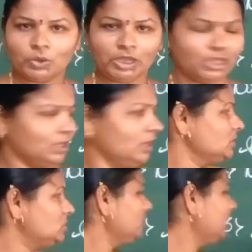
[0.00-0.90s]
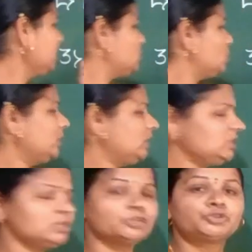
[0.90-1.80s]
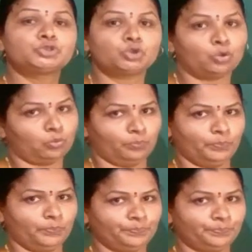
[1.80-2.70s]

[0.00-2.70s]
Okay, so next one is storm.